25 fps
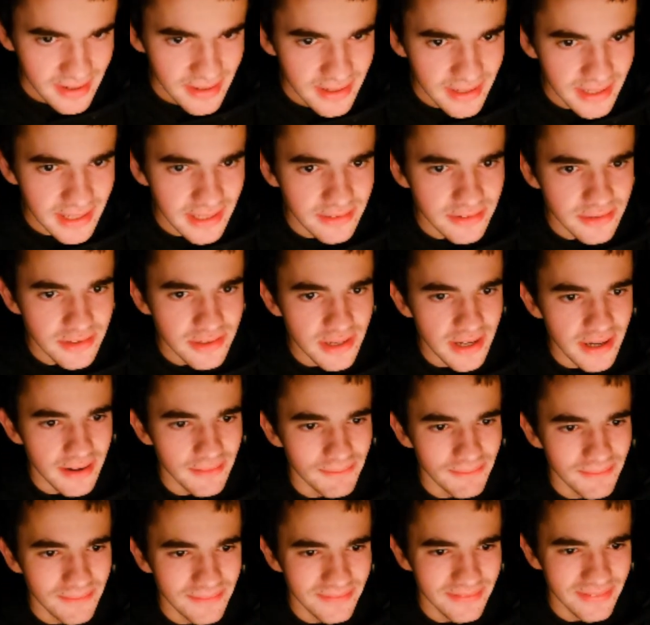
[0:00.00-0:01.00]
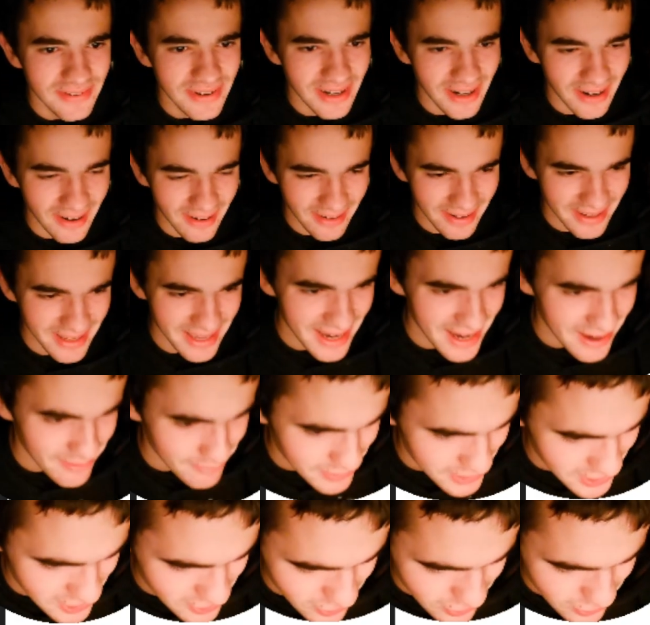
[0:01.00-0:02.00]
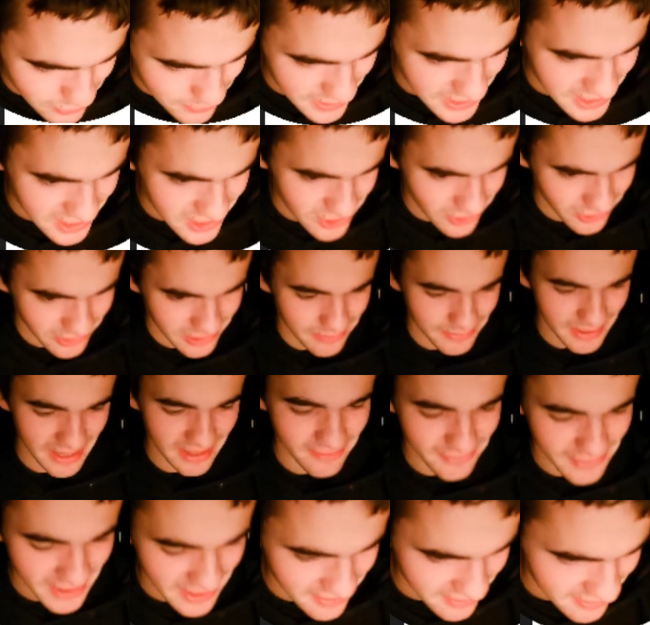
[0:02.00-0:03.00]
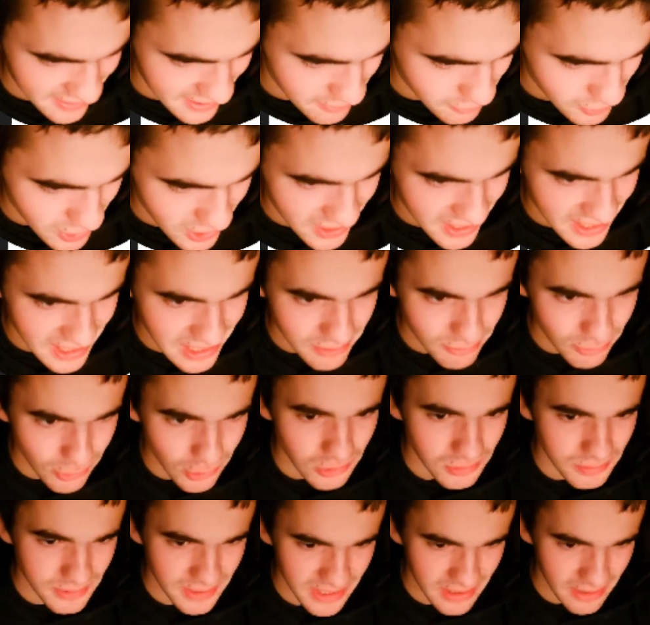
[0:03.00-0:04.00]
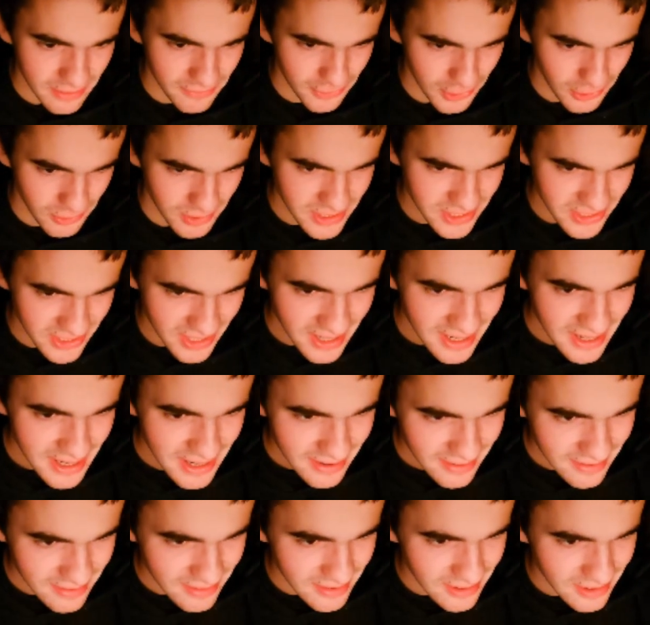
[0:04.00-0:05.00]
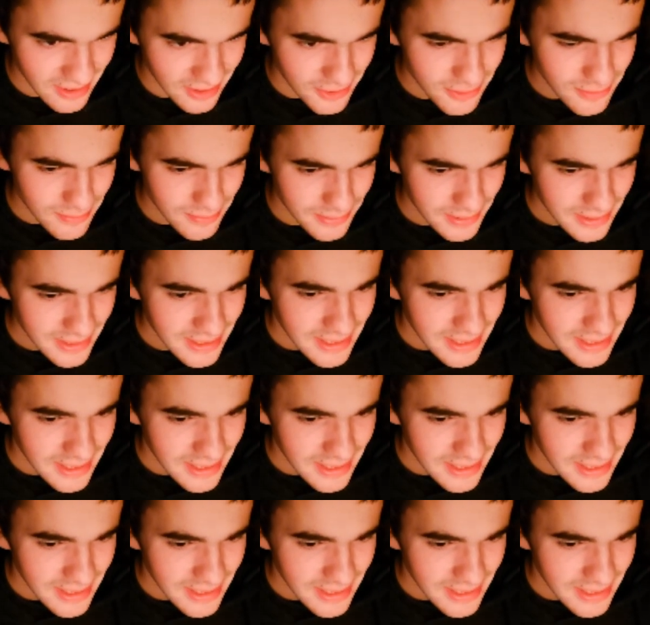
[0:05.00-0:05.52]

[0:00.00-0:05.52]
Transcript: And, oh yeah, Beatrice being shocked about the fact that there weren't any wolves in the forest. Nope.